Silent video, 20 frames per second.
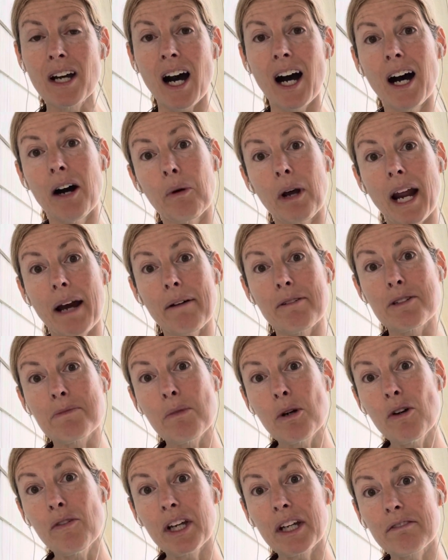When I was
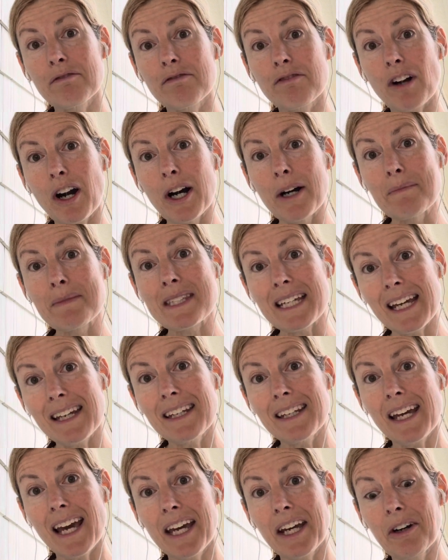moving from San
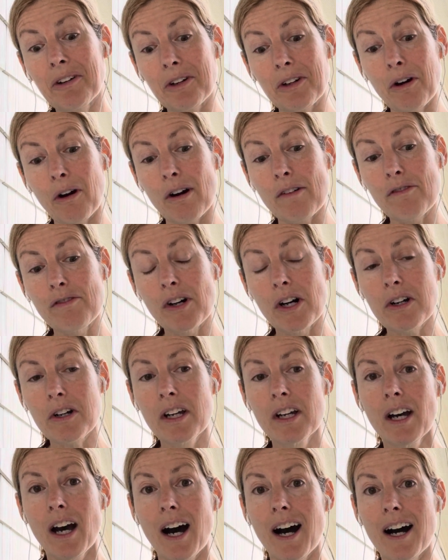Diego to Norfolk,
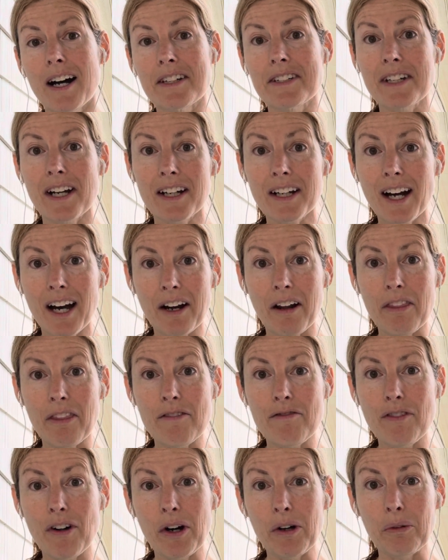Doug got on the
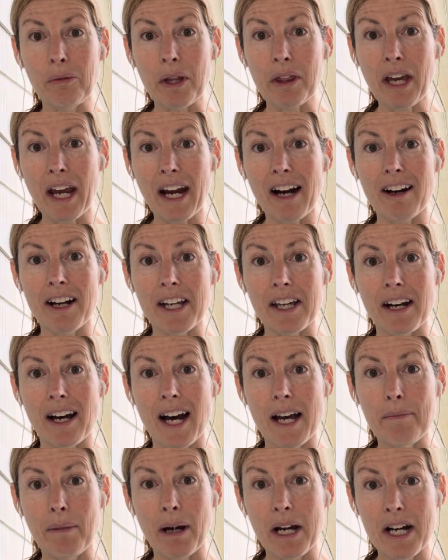phone with Harry and
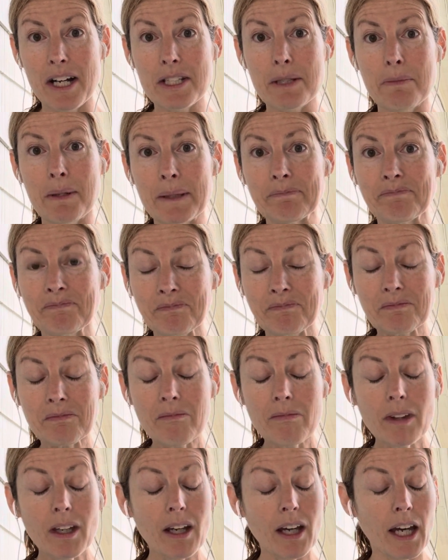I, my husband,
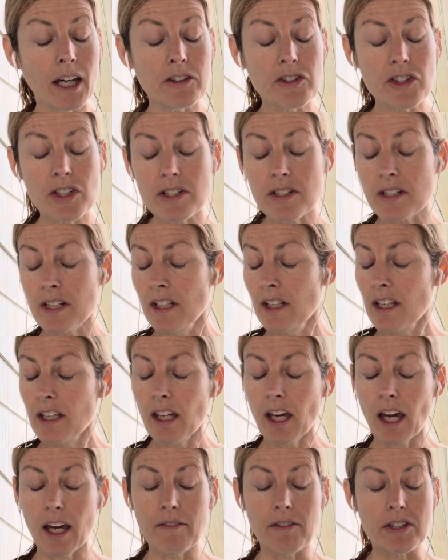and just
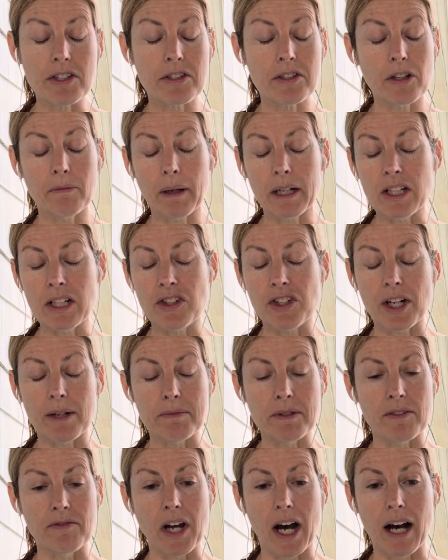gave us so many
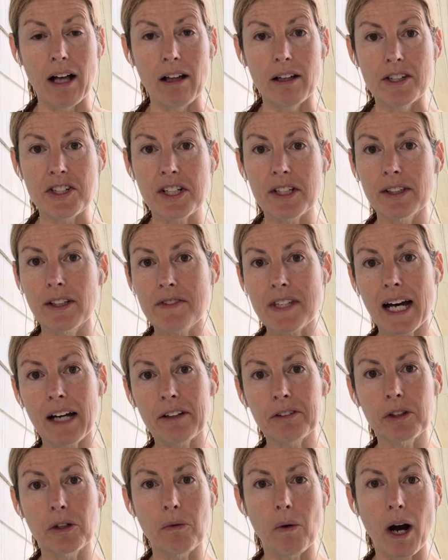gems of knowledge. He lives out
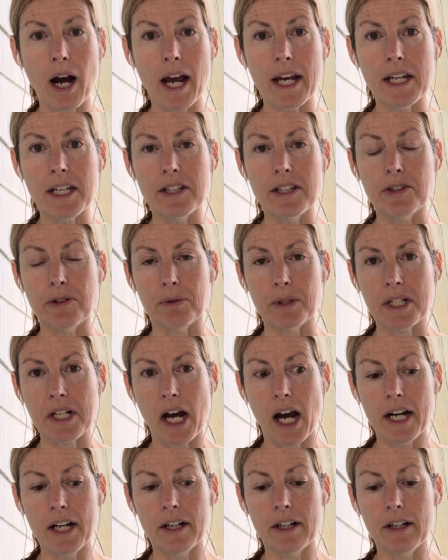in Hawaii. He's a
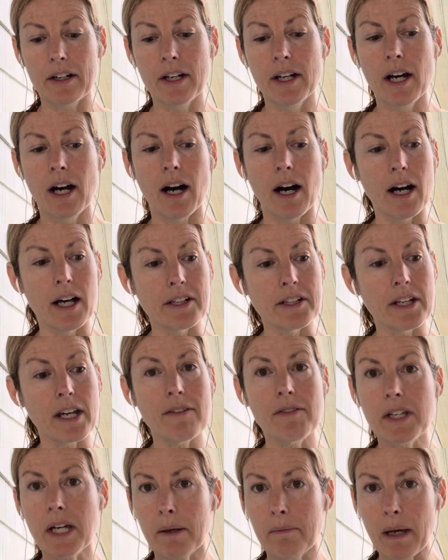retired
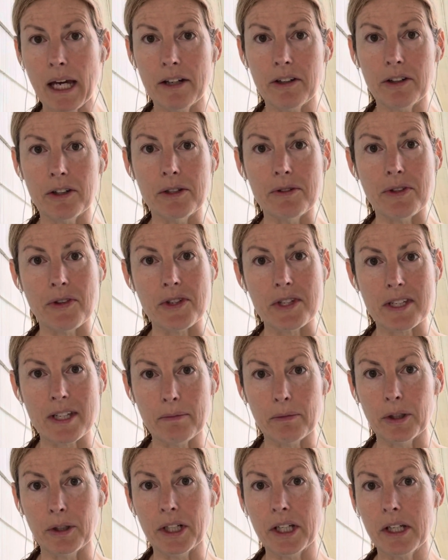Navy commander. He's in the
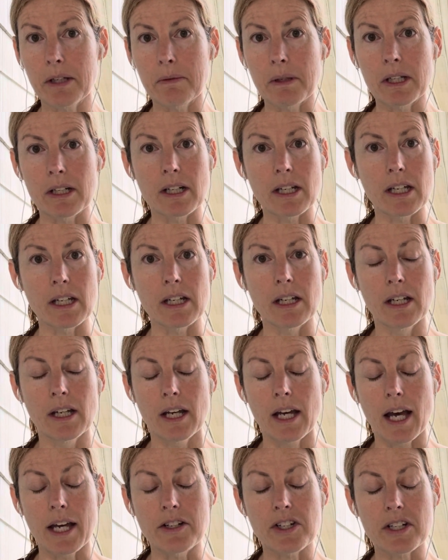submarine community,
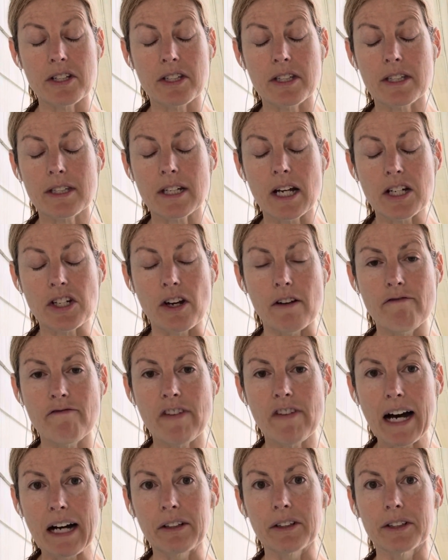and just such a
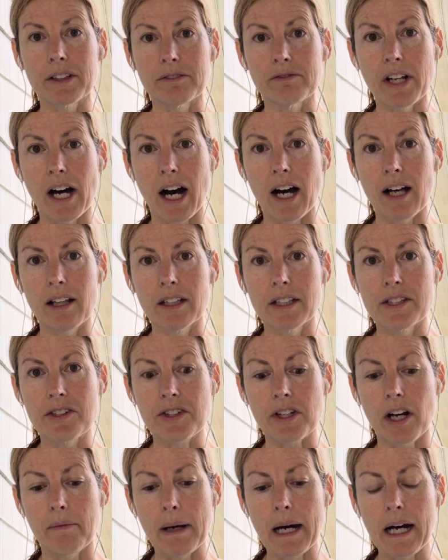fountain of knowledge
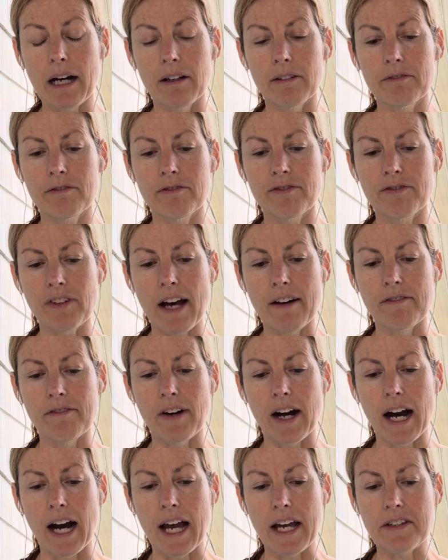about
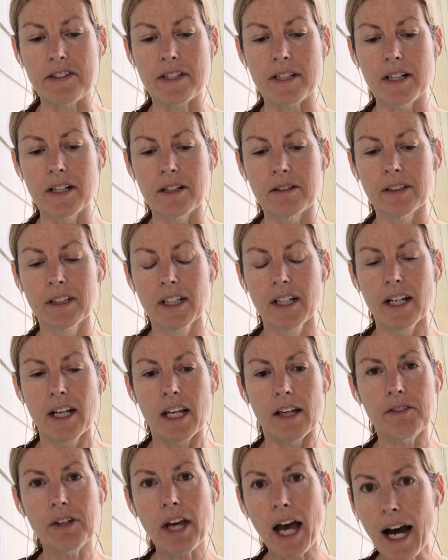FI. So
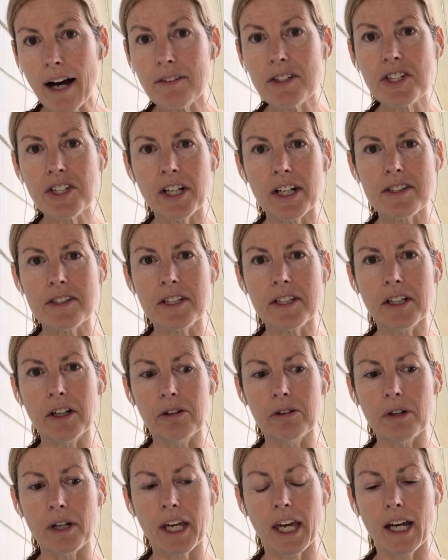if you have a chance to go
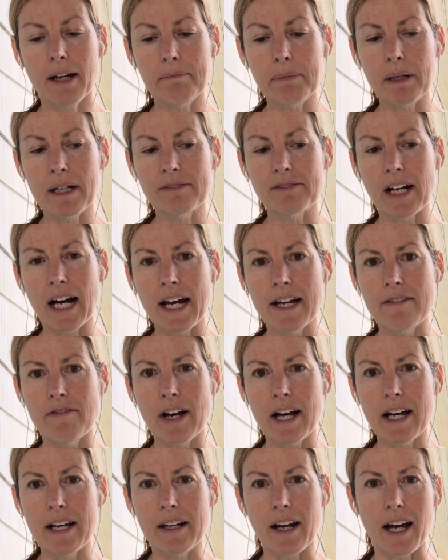to a Camp FI
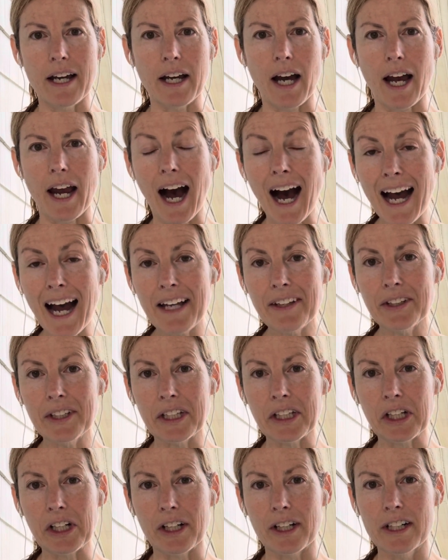event, I highly
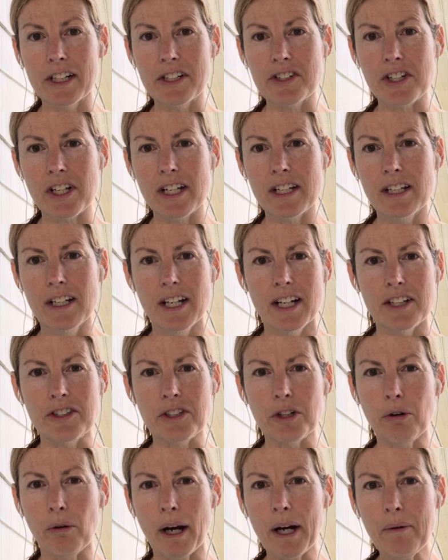encourage it. It's a
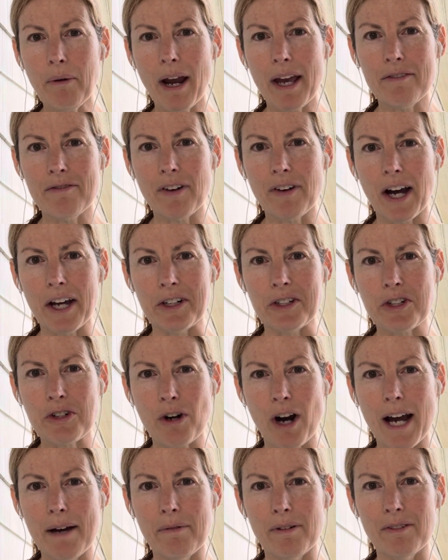great way to find a
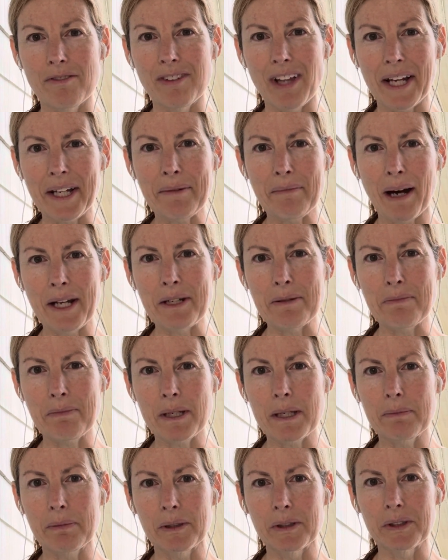tribe of like-minded
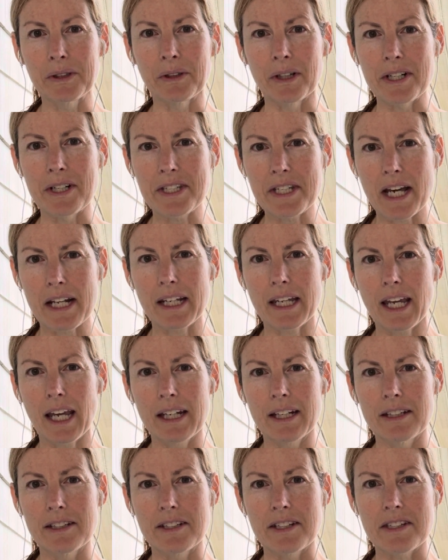people who are
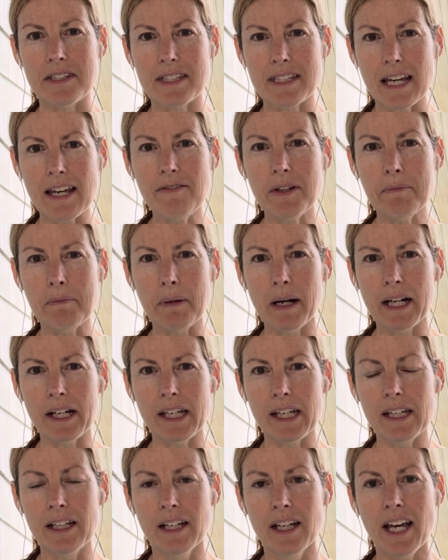dedicated to saving
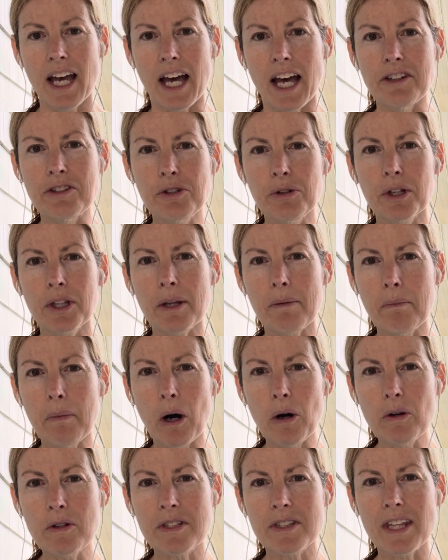money and doing the
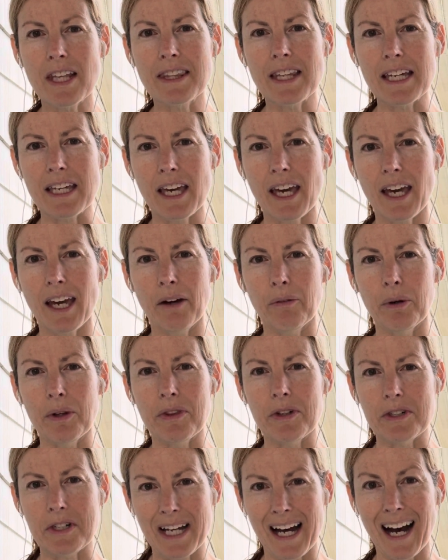most that they can with
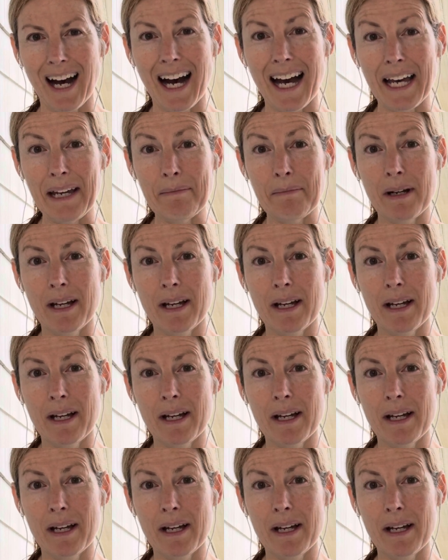their time.